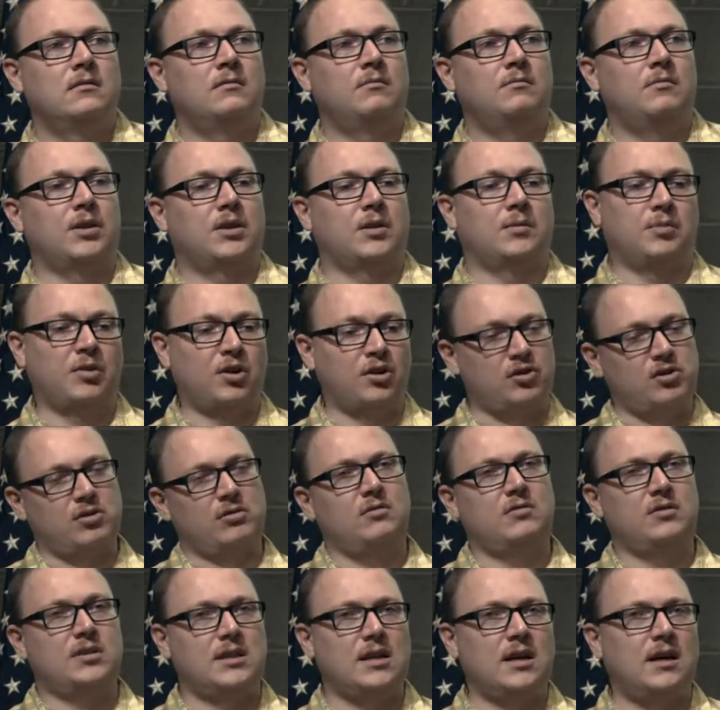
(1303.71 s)
But the personal
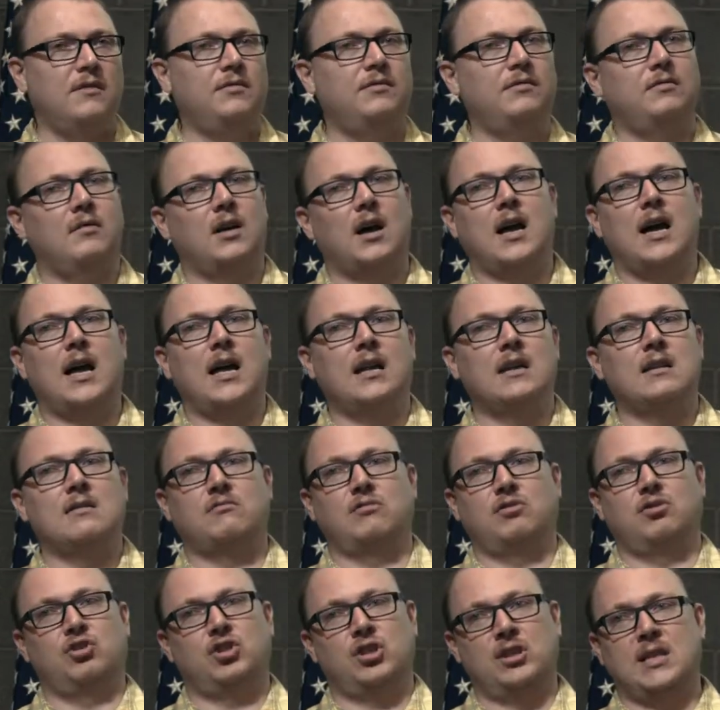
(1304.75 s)
stuff, I
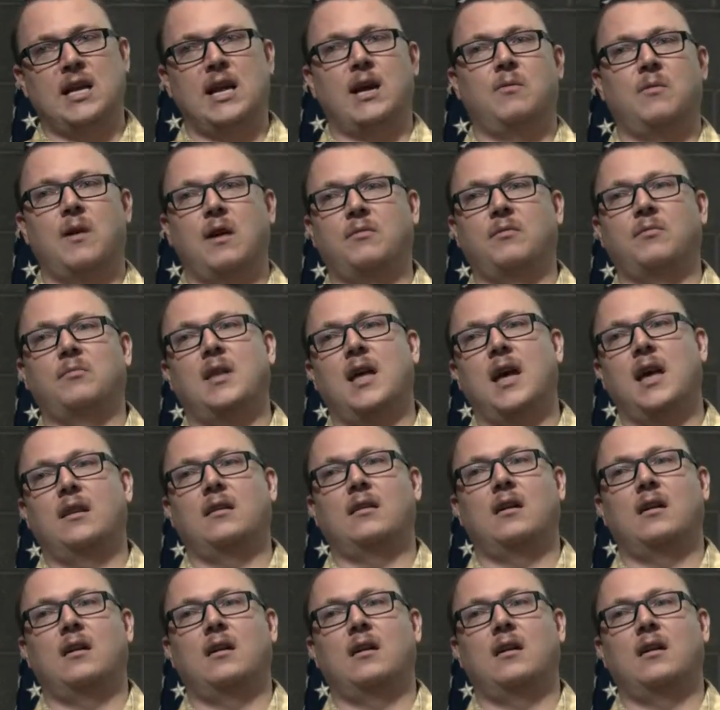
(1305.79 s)
stay away from that.